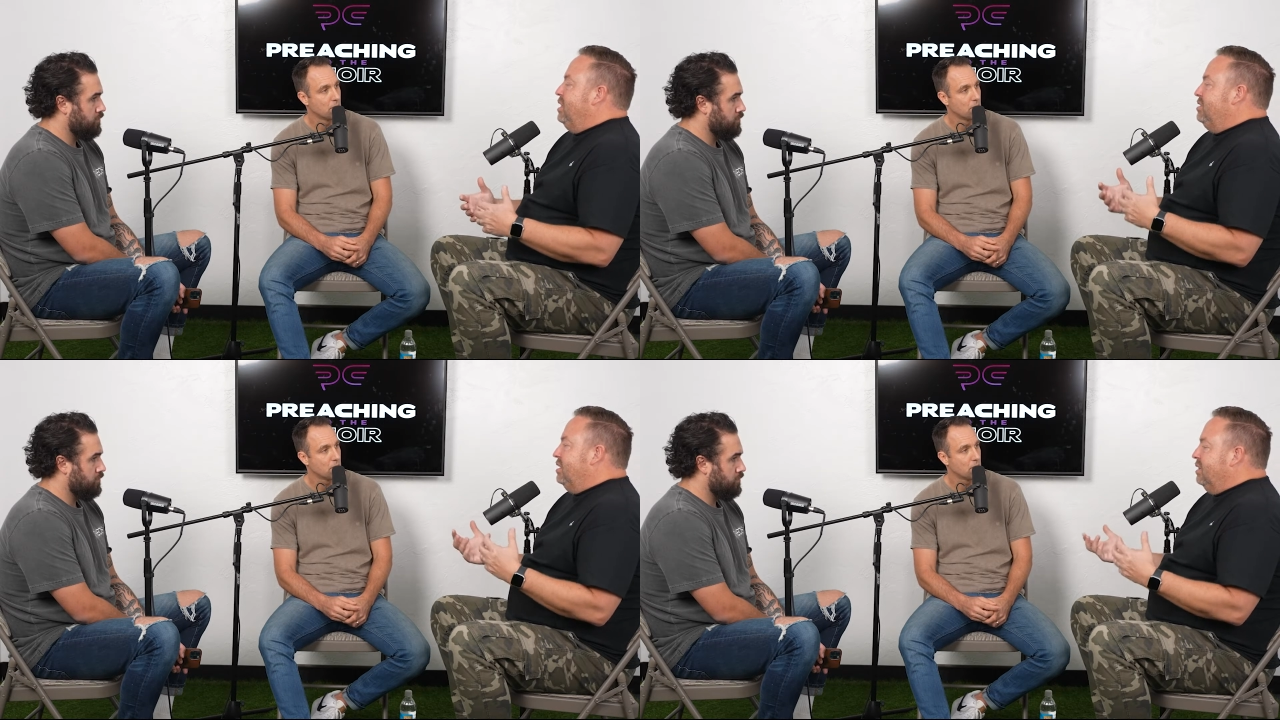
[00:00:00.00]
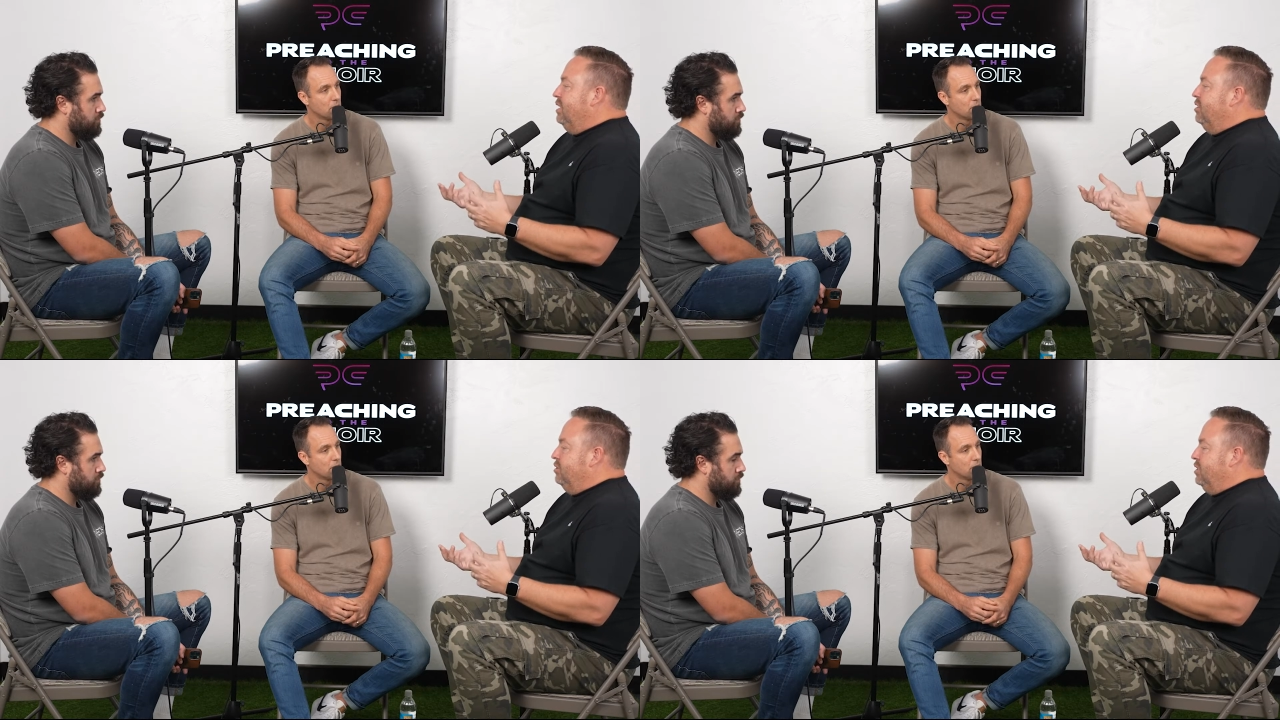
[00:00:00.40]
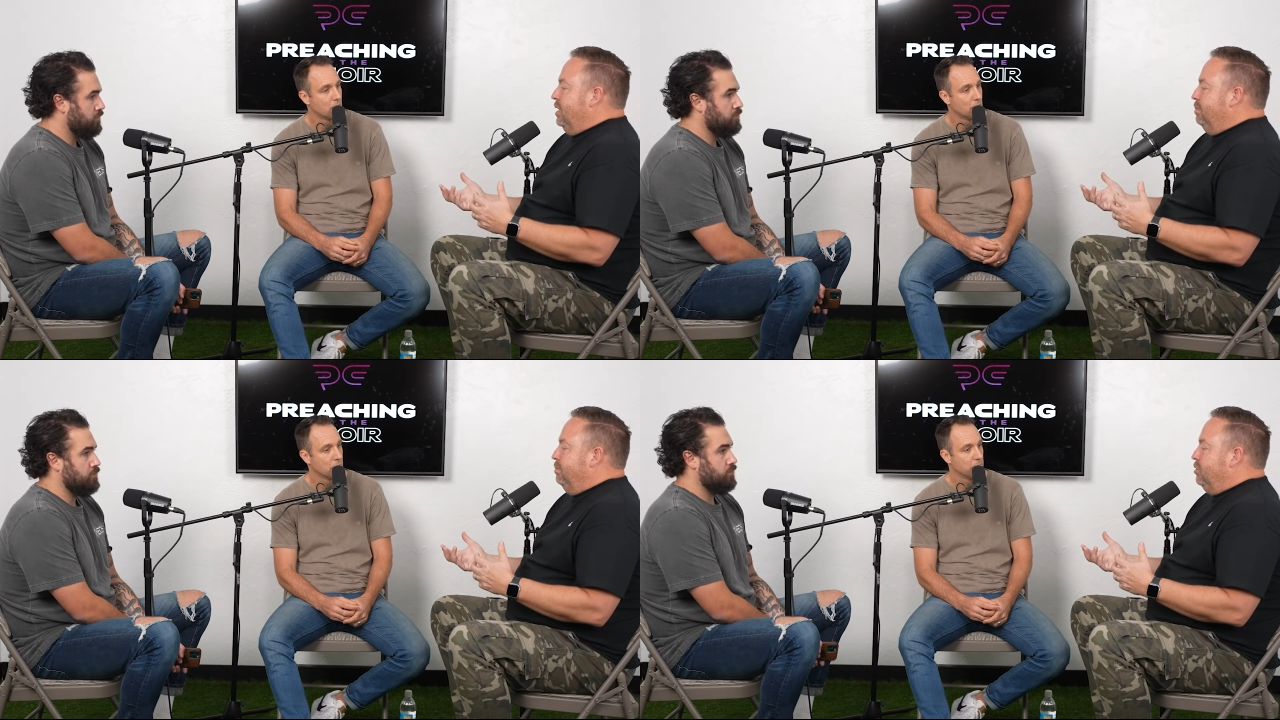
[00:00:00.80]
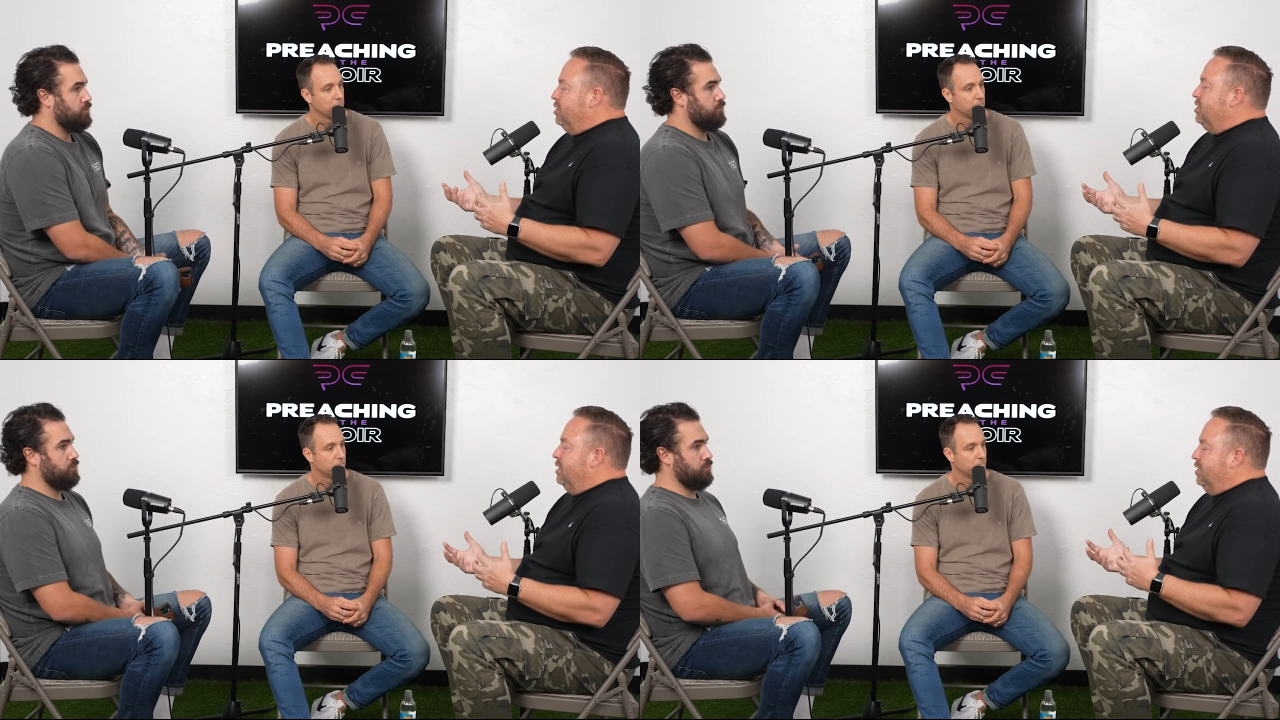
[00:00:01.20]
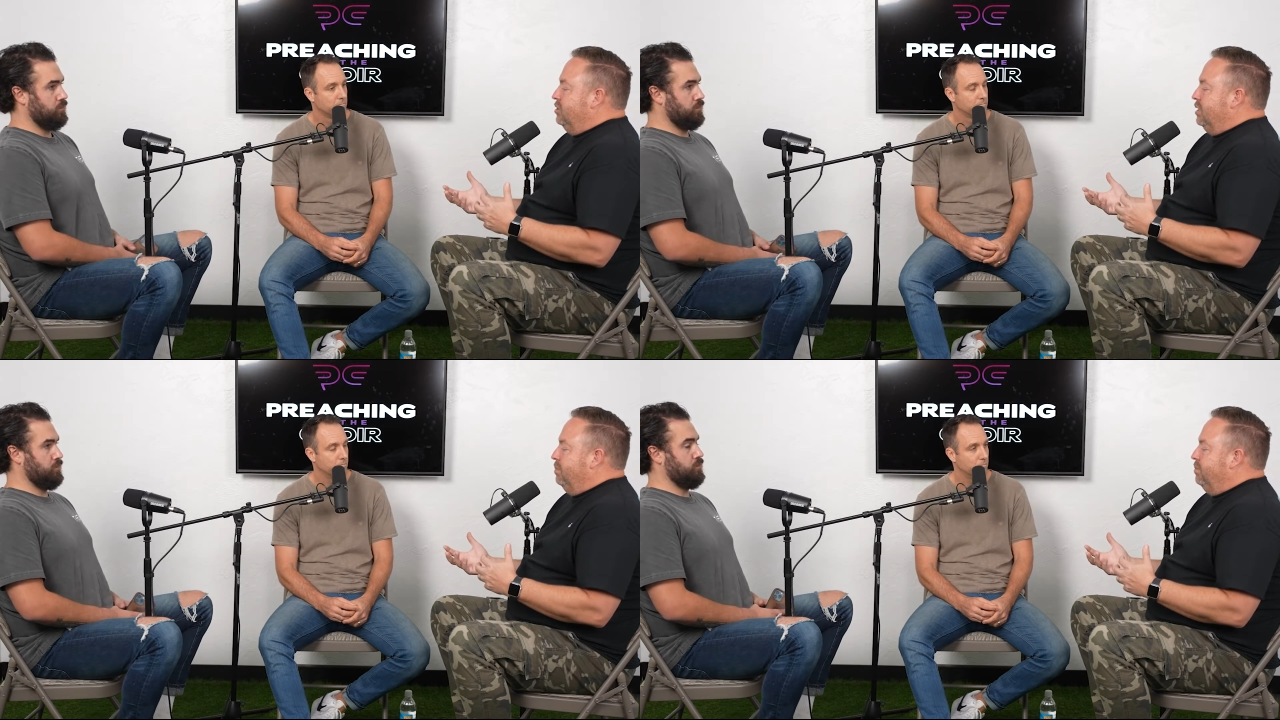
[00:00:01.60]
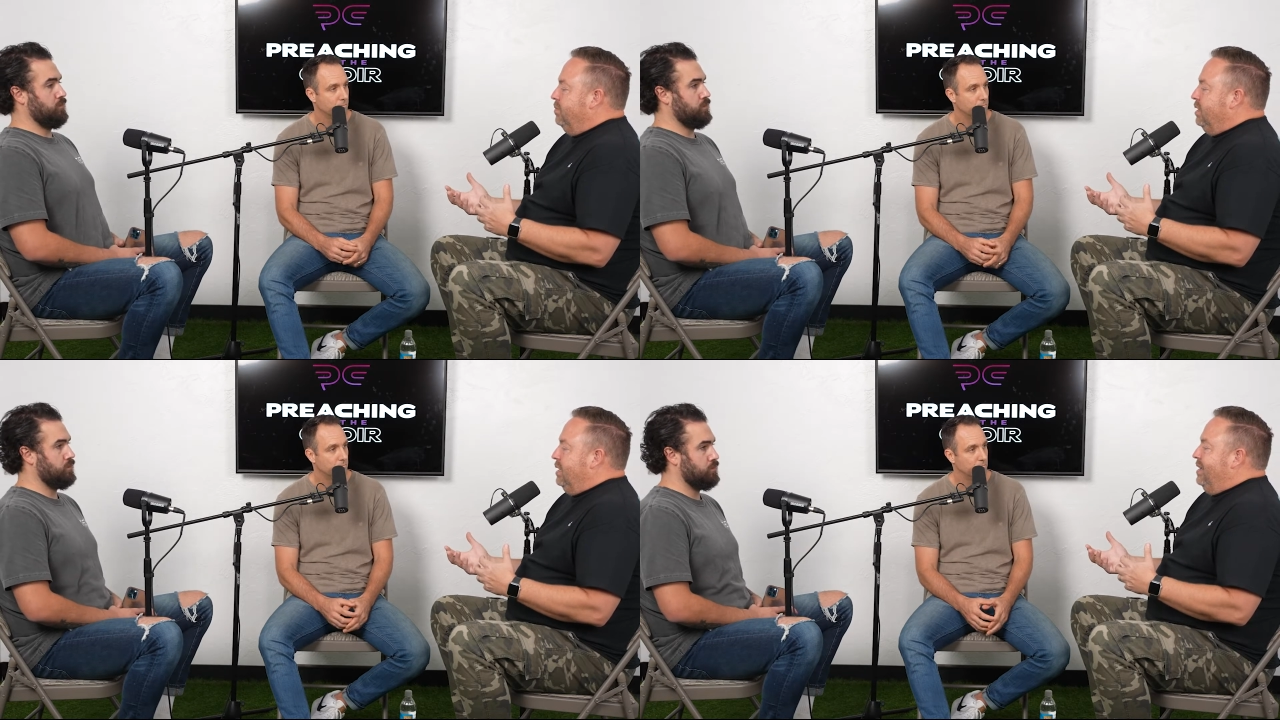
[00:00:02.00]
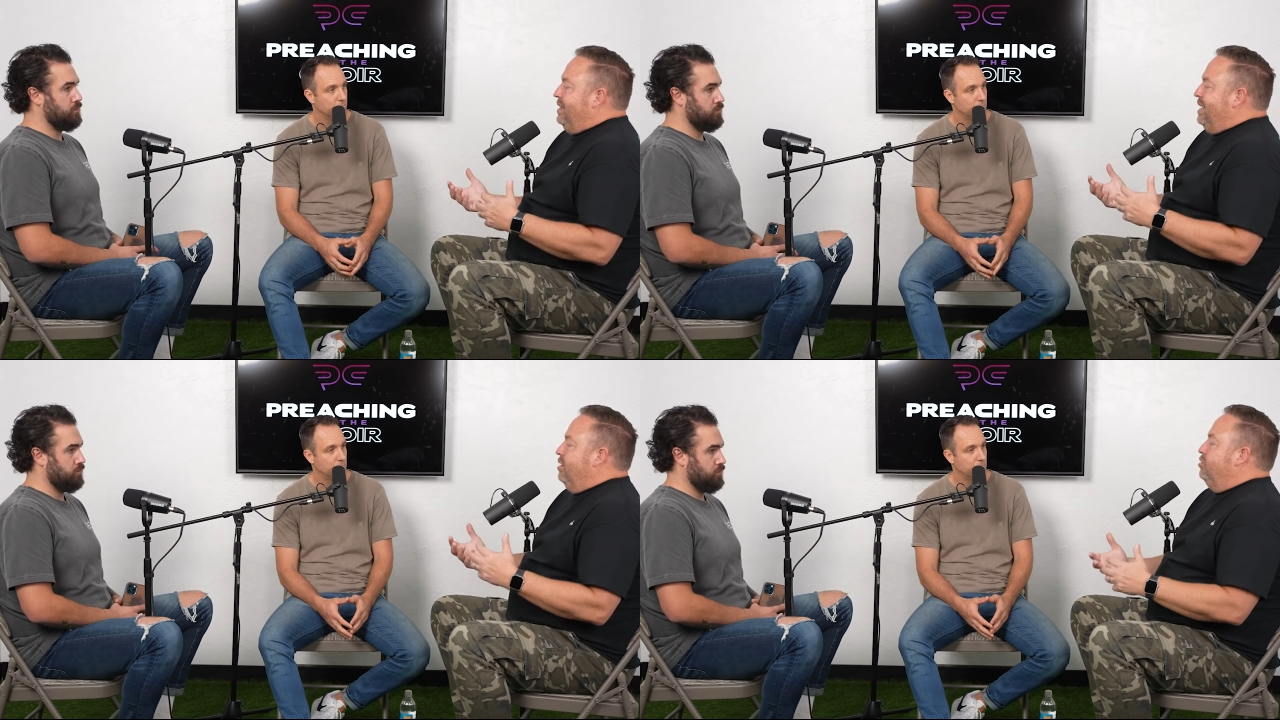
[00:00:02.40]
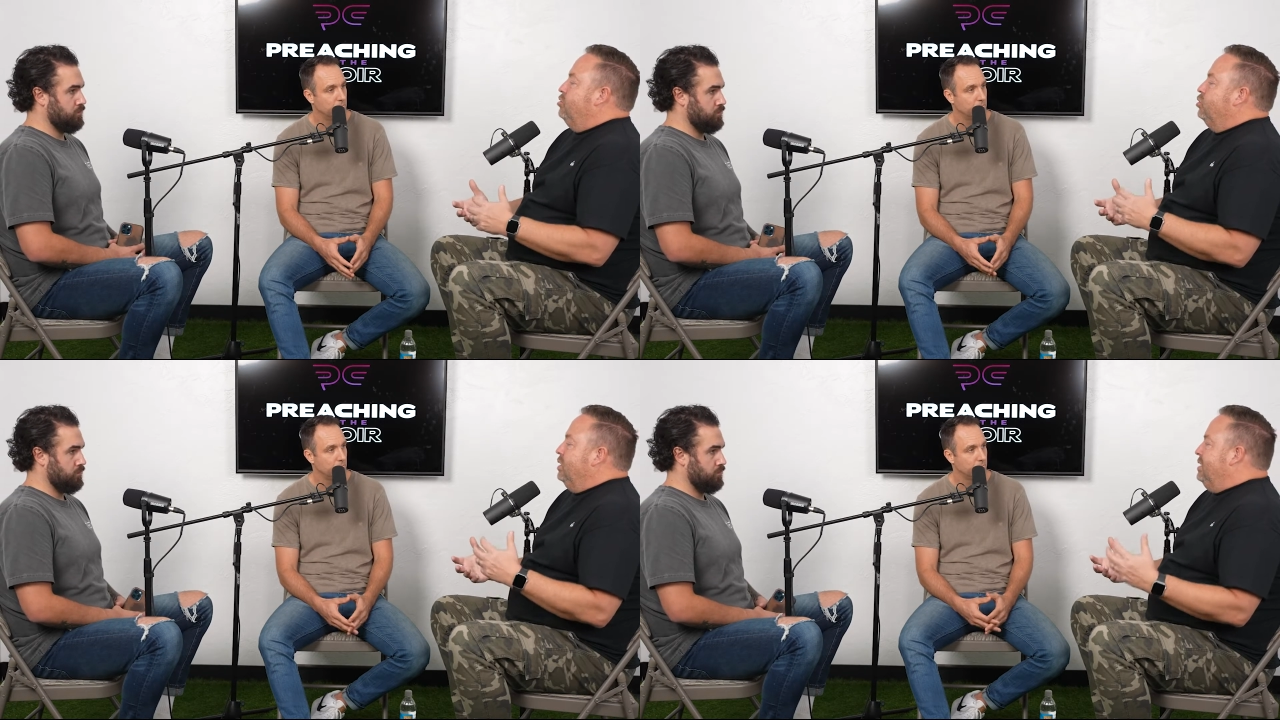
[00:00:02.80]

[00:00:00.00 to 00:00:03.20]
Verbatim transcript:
Speaker 1: that's in leadership, Christian leadership, can truly